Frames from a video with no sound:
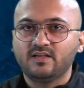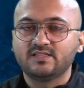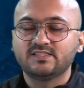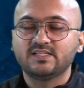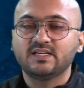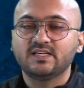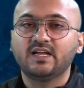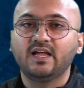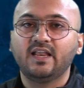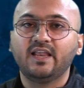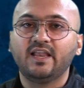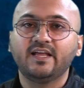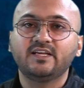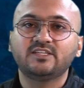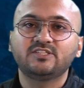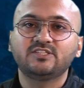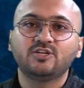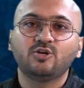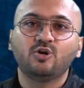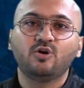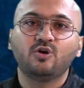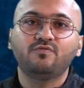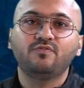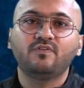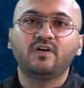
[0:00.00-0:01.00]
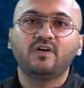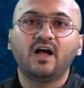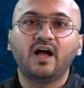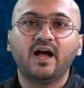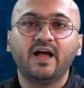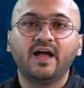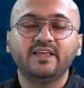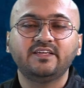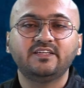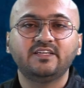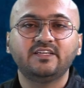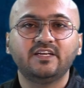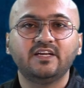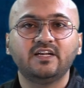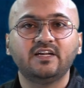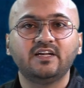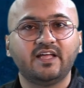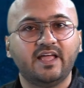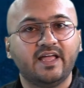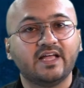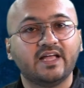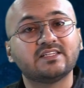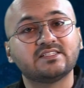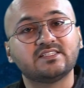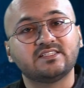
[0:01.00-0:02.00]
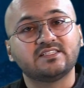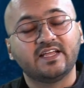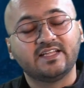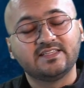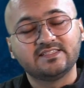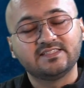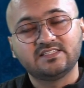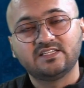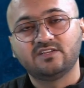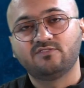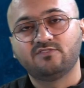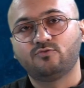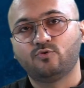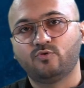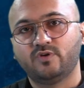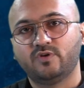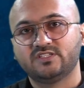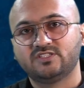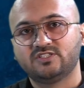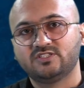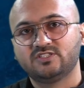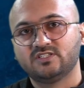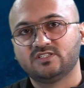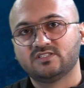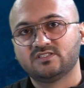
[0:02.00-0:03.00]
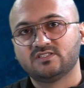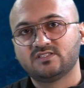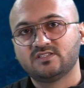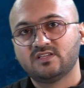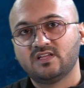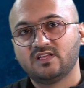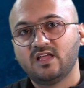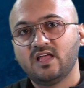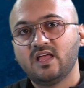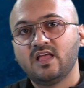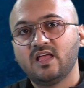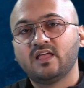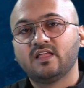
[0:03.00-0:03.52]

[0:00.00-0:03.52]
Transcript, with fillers: is a collection of high yield extensive questions.